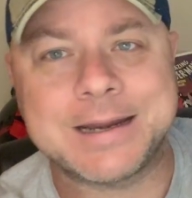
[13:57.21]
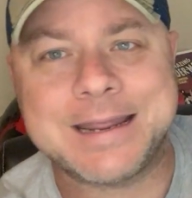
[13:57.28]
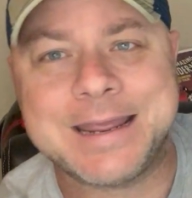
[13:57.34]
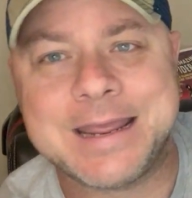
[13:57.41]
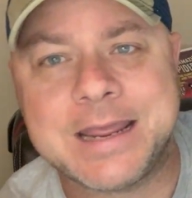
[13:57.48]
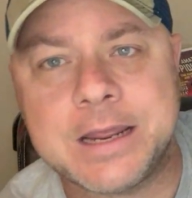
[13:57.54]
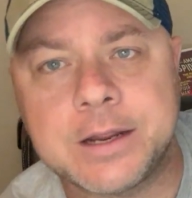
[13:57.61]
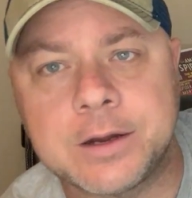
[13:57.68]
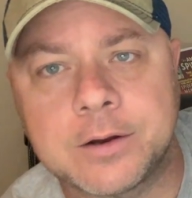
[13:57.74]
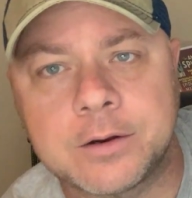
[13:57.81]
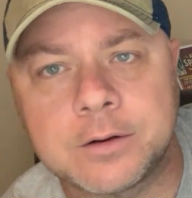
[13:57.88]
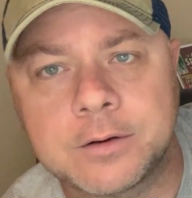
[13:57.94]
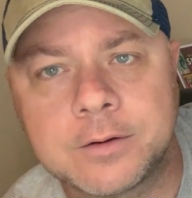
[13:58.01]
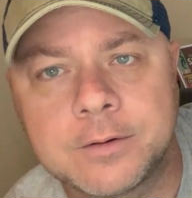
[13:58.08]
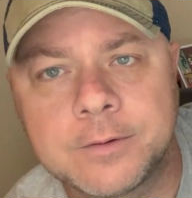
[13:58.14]

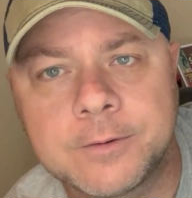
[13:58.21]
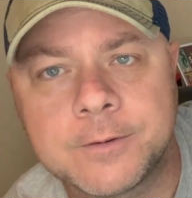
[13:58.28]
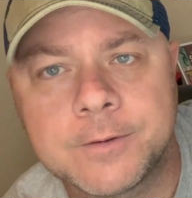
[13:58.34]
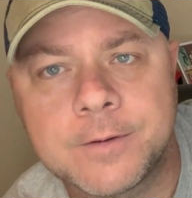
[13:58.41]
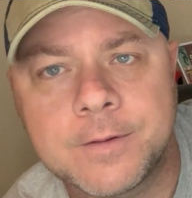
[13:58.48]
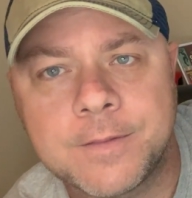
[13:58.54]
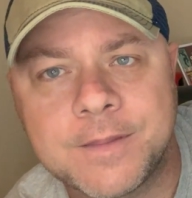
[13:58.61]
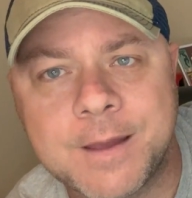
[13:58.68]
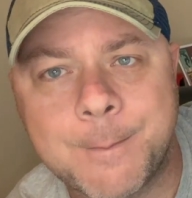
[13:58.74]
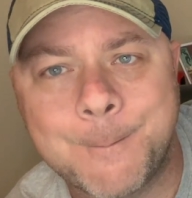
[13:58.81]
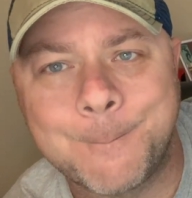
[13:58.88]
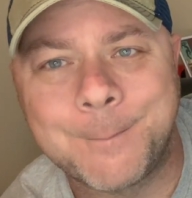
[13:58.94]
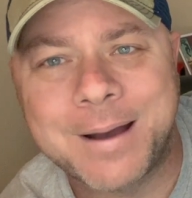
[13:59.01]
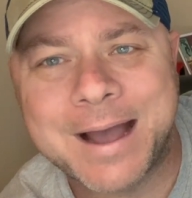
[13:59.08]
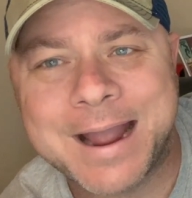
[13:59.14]
here that
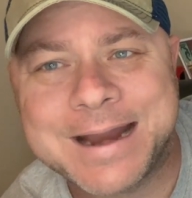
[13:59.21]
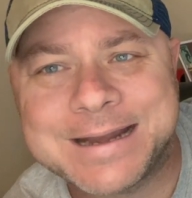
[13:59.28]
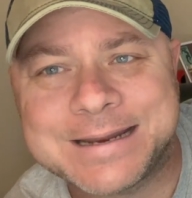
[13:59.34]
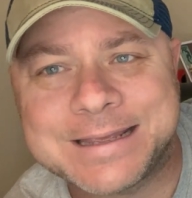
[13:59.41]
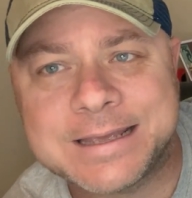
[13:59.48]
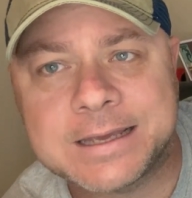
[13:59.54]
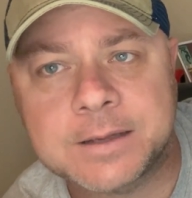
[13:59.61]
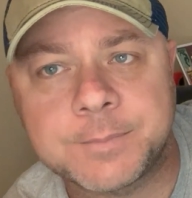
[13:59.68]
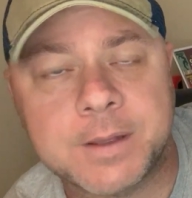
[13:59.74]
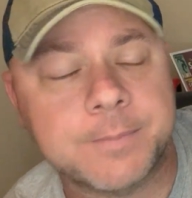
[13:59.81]
might gig me,